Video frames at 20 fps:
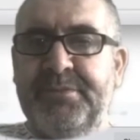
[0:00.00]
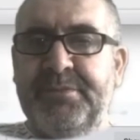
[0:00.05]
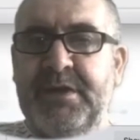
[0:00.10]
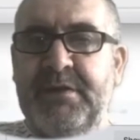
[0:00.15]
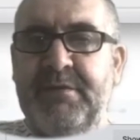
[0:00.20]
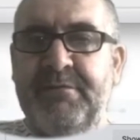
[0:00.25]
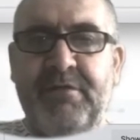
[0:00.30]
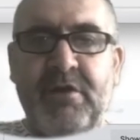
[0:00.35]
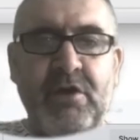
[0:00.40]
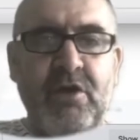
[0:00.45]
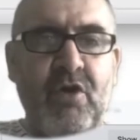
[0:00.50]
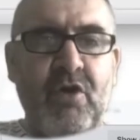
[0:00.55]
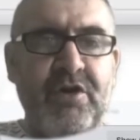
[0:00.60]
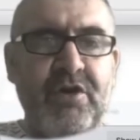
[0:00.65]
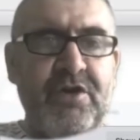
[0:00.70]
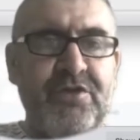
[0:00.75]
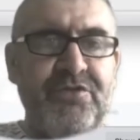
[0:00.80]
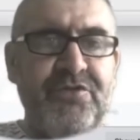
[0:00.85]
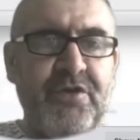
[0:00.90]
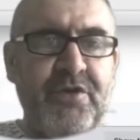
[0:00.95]
for longer.
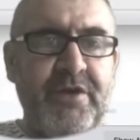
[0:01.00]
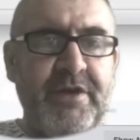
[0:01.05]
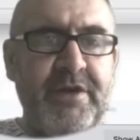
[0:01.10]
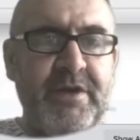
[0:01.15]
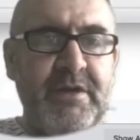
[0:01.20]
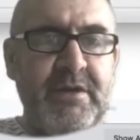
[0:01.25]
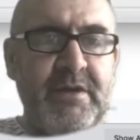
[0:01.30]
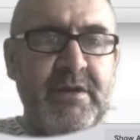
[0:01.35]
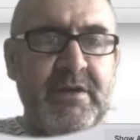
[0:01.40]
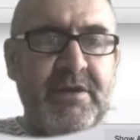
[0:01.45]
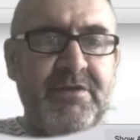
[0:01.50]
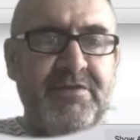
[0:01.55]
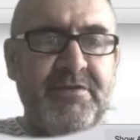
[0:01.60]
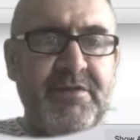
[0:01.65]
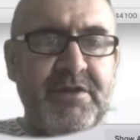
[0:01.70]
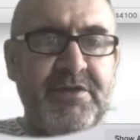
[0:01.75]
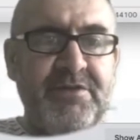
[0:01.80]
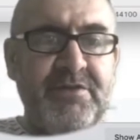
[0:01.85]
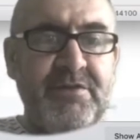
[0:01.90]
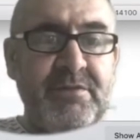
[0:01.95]
So let's have a
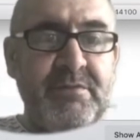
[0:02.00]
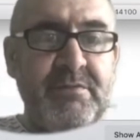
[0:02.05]
listen.